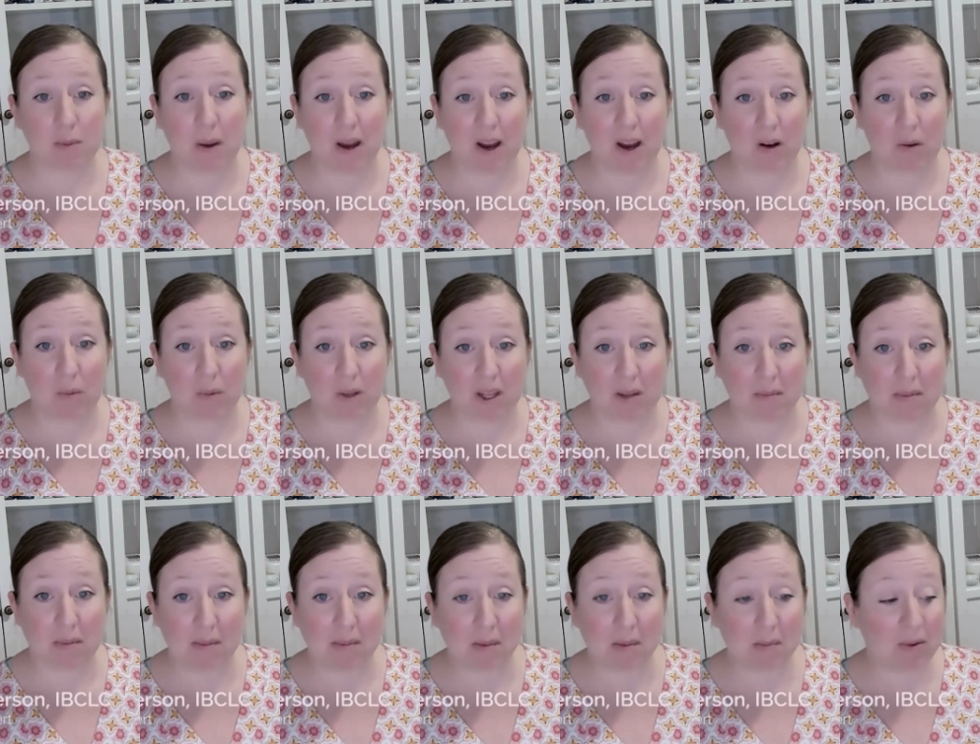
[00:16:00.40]
paired with the
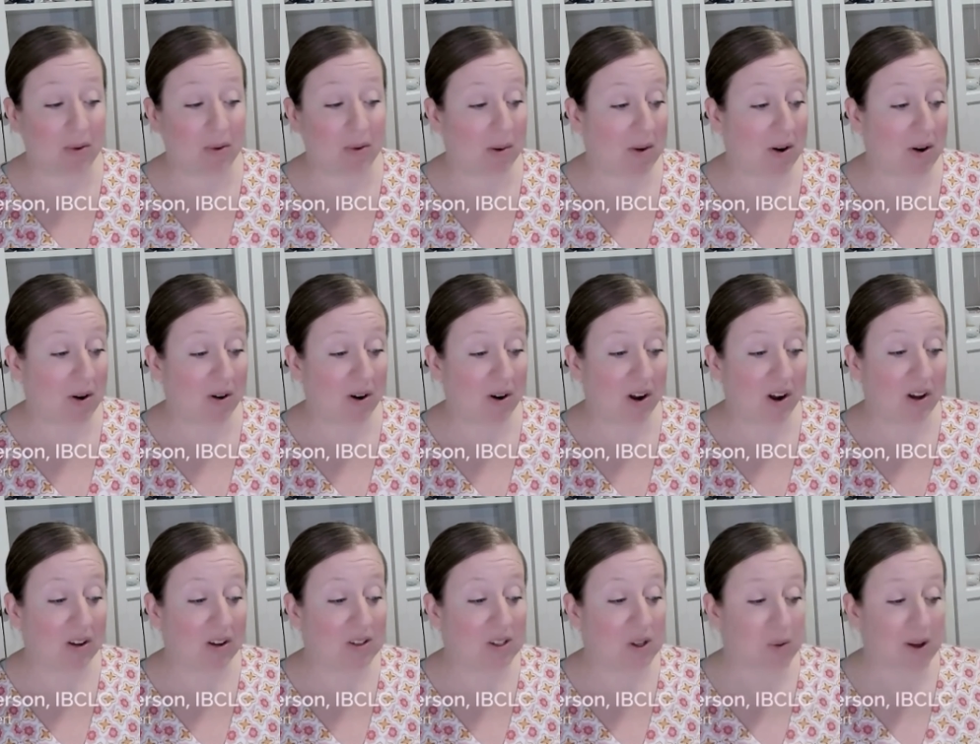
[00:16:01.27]
Baby Buddha motor.
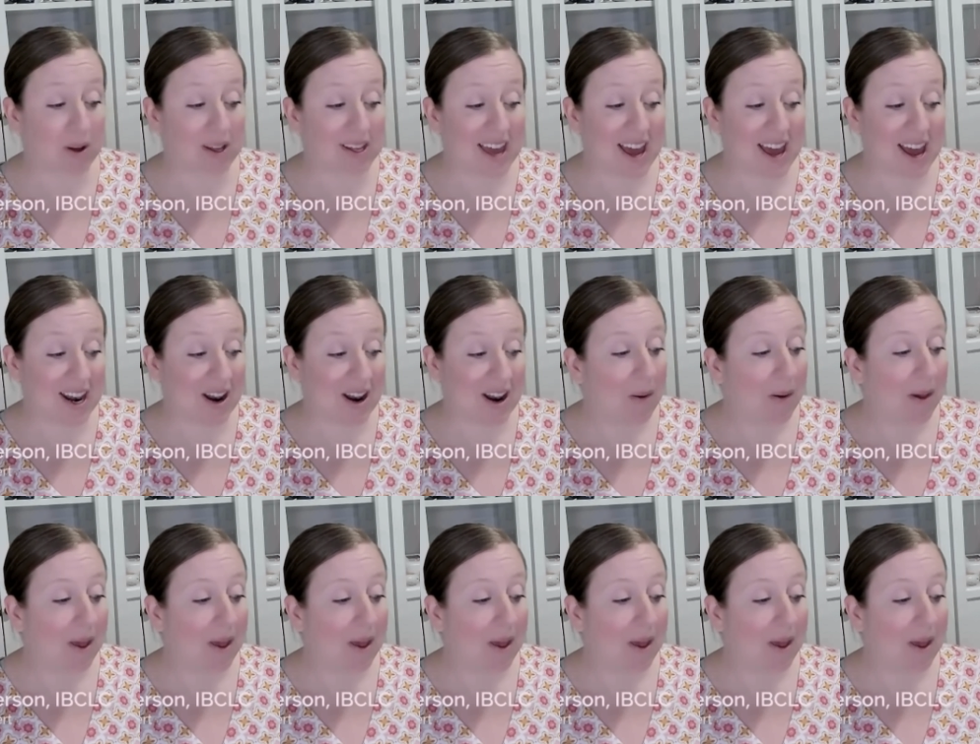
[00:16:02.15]
So again,